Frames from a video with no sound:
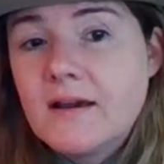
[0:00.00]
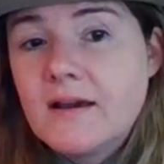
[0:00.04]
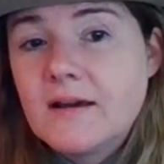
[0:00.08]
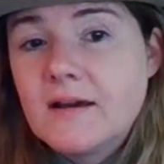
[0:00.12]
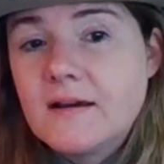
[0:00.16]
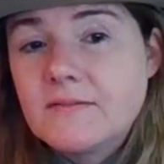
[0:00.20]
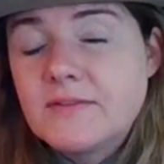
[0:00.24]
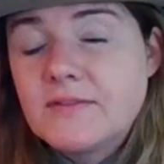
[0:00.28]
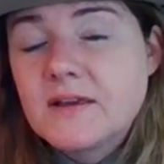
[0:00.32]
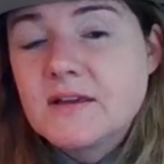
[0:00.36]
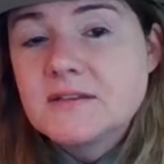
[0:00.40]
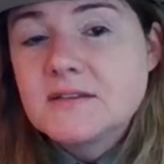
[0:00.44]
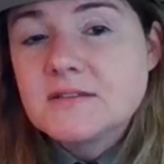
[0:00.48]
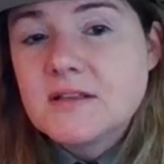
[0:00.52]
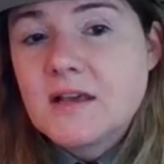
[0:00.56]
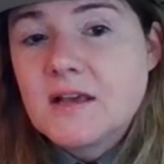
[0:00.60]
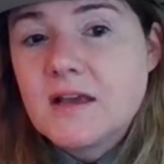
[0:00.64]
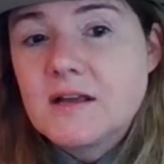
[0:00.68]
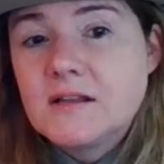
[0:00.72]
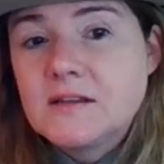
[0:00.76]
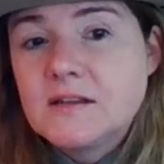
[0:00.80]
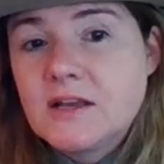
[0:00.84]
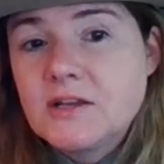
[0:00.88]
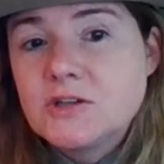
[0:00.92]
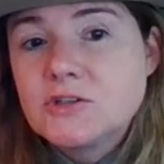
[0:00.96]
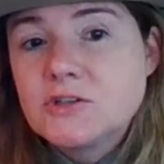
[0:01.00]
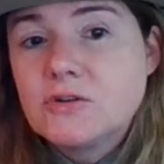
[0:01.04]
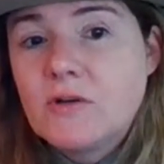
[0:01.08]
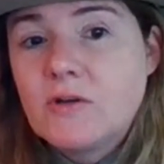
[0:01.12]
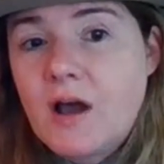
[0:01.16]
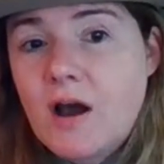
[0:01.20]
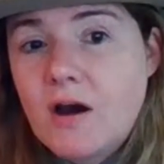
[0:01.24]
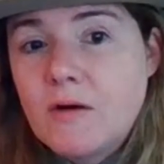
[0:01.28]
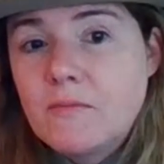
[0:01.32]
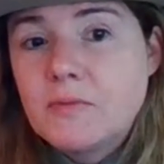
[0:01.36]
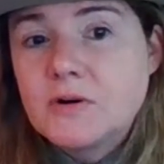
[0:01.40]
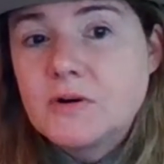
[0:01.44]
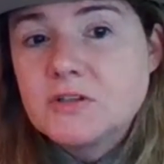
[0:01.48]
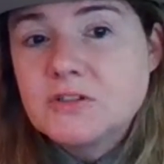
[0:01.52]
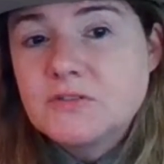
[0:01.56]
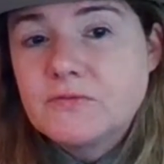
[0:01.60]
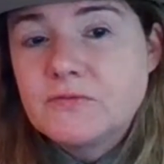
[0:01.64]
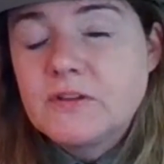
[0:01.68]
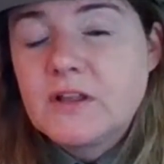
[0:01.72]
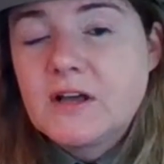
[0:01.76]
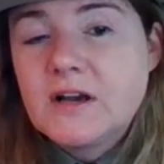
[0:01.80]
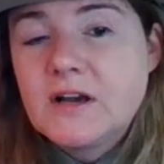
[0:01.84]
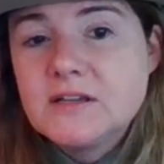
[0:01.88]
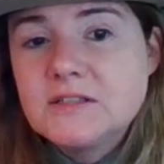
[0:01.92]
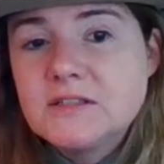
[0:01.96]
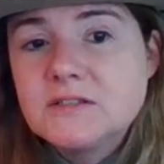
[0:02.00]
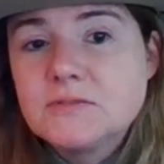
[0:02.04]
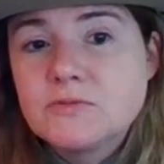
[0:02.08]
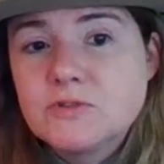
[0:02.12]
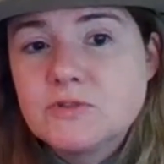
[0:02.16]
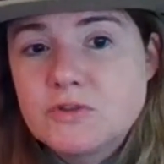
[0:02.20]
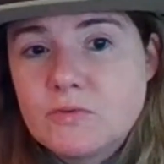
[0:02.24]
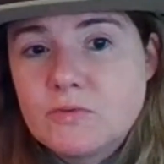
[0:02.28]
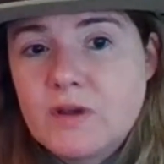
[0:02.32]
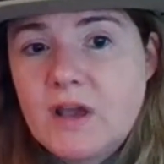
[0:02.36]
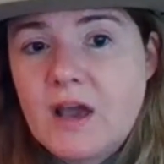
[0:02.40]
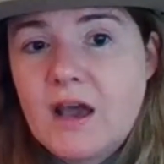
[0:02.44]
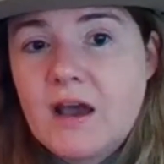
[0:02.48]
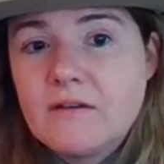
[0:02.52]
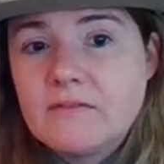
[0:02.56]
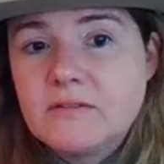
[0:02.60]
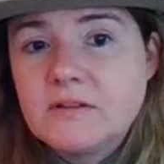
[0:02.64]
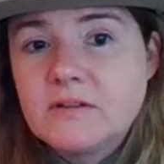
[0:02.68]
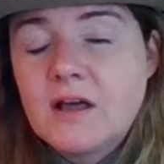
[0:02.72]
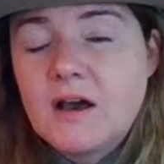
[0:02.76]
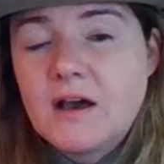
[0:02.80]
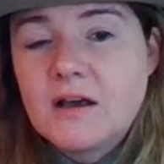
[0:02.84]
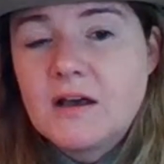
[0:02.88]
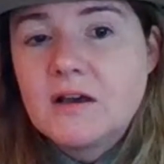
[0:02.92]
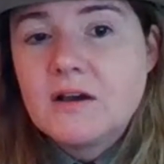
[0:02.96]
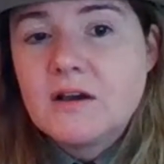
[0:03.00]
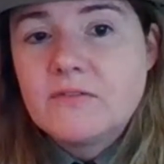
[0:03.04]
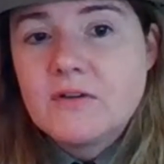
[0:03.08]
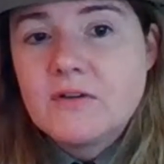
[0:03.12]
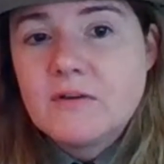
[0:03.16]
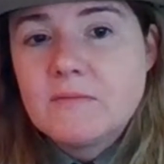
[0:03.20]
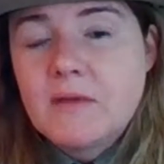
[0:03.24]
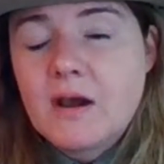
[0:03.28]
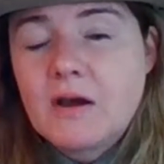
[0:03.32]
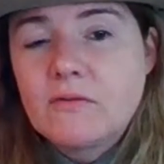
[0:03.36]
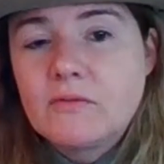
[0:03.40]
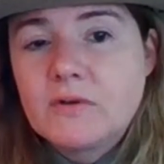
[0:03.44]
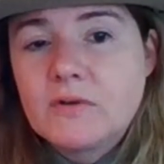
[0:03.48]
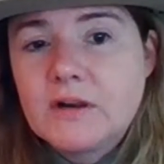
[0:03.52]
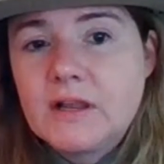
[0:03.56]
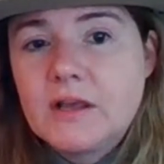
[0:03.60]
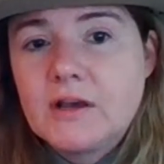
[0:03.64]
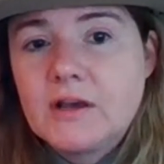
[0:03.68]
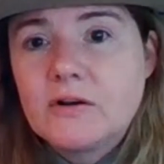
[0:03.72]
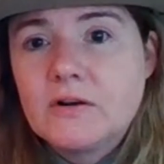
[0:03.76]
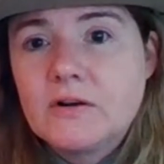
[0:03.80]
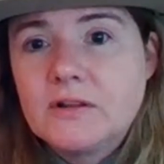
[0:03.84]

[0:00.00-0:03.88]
Things like glacial outburst floods, which we have a lot of at Mount Rainier,